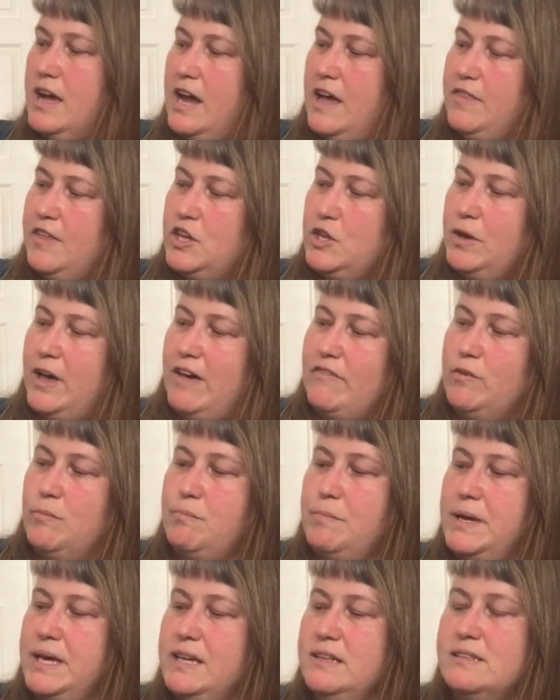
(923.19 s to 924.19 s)
And then you have a
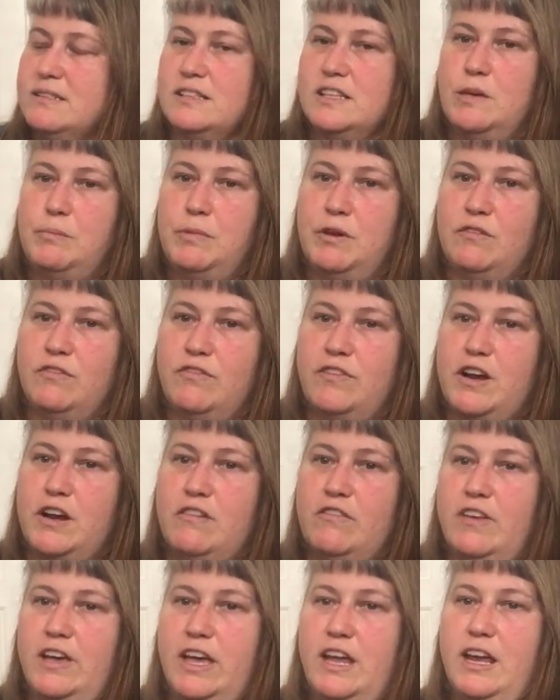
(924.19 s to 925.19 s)
big slip in front
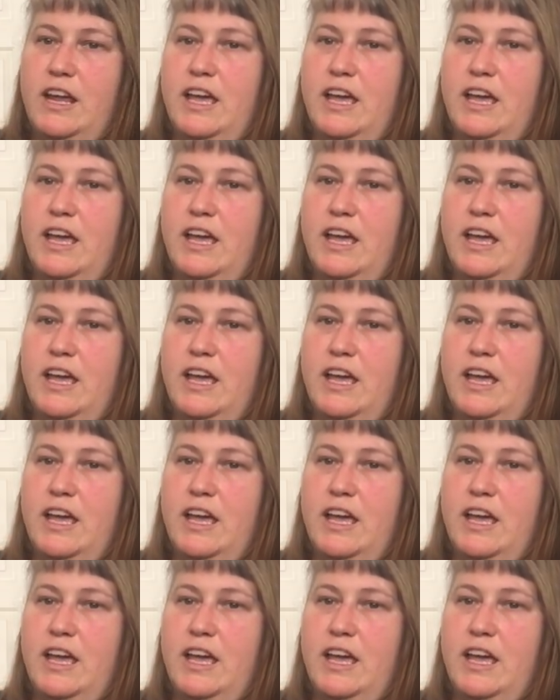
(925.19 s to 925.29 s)
of it.